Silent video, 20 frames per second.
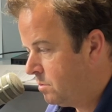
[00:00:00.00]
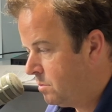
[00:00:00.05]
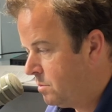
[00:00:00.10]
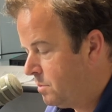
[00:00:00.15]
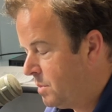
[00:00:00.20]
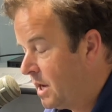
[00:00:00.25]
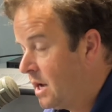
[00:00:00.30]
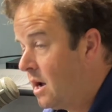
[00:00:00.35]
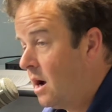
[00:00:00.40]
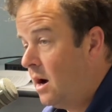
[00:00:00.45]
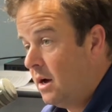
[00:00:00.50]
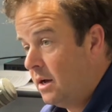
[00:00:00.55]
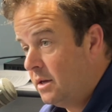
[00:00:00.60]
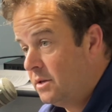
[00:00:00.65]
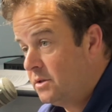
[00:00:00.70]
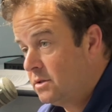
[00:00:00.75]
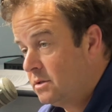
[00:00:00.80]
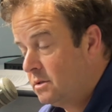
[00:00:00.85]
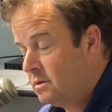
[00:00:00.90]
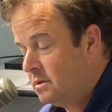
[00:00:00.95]

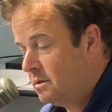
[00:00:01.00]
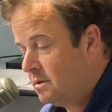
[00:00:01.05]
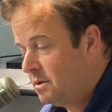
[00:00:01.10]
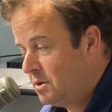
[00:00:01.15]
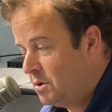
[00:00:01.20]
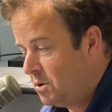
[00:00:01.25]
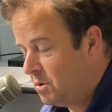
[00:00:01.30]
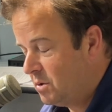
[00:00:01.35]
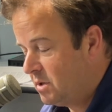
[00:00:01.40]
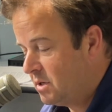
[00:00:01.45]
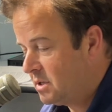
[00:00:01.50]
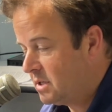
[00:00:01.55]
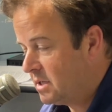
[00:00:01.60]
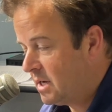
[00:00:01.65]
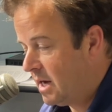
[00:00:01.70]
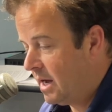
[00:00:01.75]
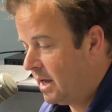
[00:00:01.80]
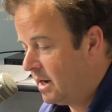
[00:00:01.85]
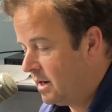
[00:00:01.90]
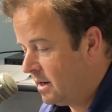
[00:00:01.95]
Because you
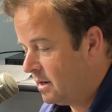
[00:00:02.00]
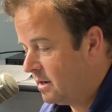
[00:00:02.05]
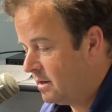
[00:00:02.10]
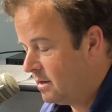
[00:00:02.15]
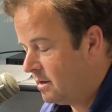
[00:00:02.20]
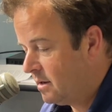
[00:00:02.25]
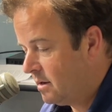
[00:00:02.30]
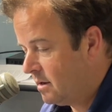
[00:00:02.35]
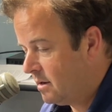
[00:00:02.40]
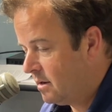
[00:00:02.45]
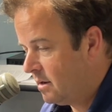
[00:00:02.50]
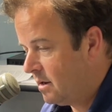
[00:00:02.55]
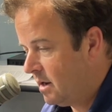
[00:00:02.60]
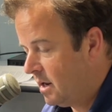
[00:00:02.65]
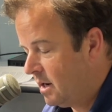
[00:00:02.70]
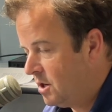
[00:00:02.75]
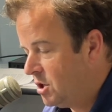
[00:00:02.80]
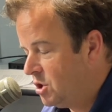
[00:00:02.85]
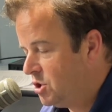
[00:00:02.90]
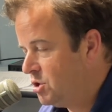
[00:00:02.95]
decided,
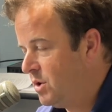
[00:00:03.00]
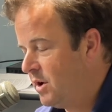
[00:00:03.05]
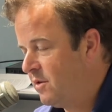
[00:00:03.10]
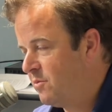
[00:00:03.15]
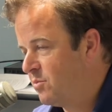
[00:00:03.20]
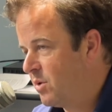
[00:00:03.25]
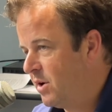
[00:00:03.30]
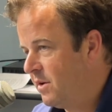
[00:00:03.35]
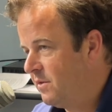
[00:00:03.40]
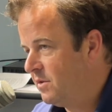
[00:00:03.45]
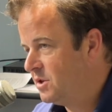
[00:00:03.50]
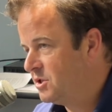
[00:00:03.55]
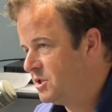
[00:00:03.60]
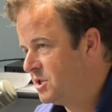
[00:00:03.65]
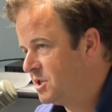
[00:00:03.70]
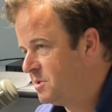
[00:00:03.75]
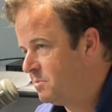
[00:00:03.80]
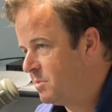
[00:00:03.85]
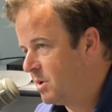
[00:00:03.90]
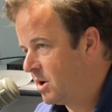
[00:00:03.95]
And did you have previous
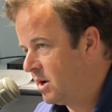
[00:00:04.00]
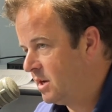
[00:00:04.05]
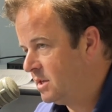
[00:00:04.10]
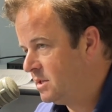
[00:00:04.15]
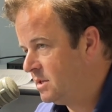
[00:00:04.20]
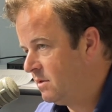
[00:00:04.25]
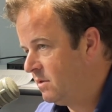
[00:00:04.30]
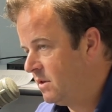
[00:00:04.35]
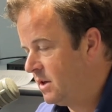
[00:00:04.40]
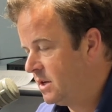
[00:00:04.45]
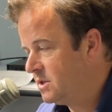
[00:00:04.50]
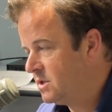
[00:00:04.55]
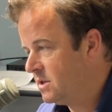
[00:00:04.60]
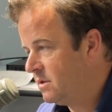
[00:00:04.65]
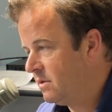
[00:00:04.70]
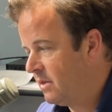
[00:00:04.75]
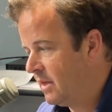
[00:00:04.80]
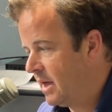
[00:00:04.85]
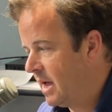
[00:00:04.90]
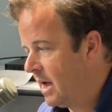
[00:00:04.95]
experience in this,
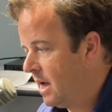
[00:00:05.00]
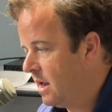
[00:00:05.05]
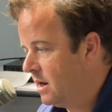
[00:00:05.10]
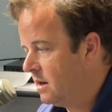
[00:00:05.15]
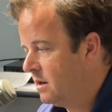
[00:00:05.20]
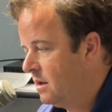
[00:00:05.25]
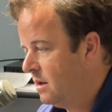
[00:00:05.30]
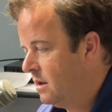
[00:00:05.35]
that